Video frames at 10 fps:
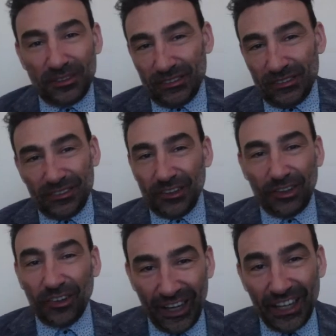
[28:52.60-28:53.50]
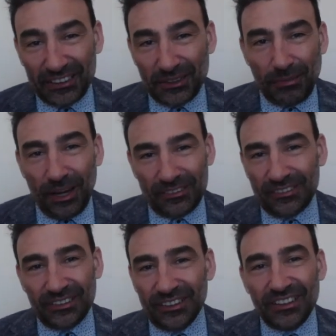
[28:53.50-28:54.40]
correct, but
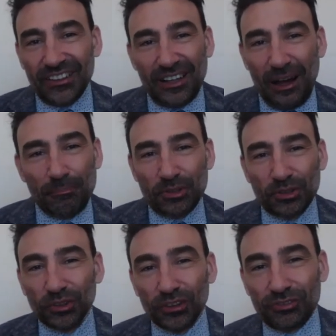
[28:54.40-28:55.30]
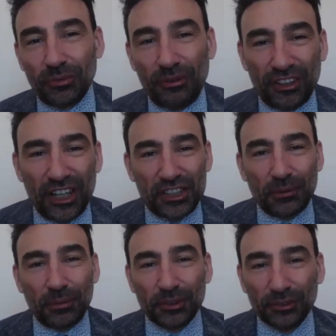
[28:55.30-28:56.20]
absurd from a financial point of
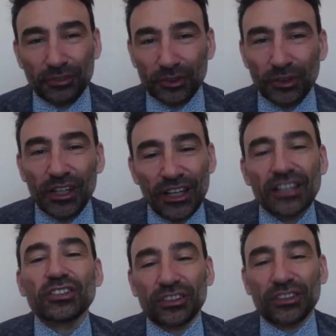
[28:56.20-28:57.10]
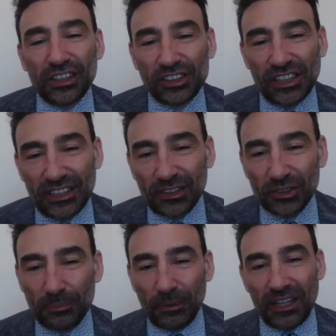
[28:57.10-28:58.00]
view, and so the adjusted closing
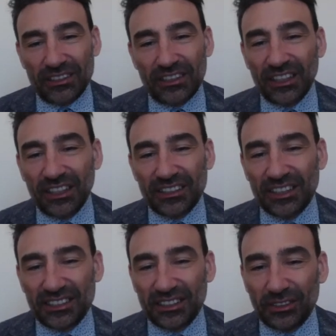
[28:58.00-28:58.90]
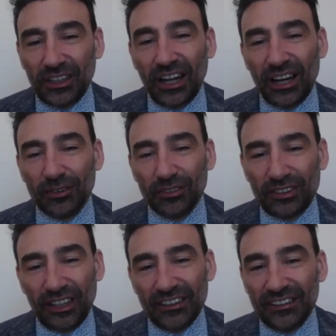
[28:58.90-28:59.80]
price takes this into account and
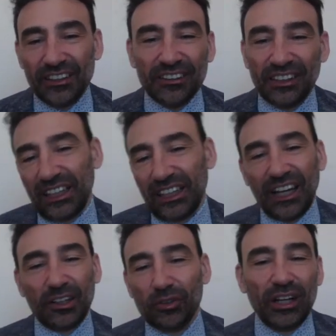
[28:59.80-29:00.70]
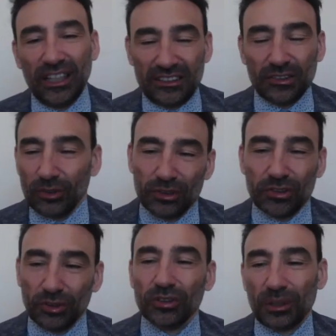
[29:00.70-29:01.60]
recalculates also all the
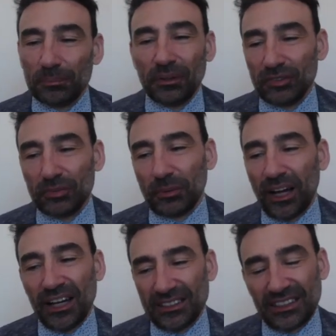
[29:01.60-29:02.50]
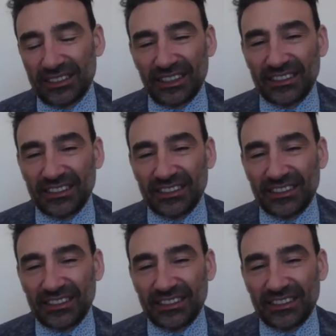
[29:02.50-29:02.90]
previous prices, etc,